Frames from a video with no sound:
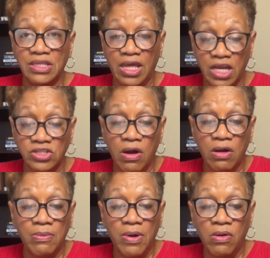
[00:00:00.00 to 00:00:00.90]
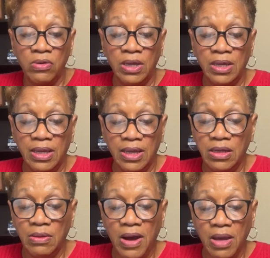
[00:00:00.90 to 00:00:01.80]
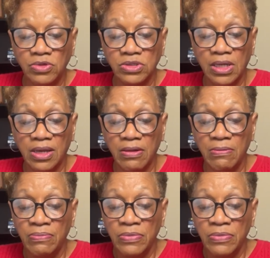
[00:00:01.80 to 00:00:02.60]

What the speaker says: that I talk about in the Bible study.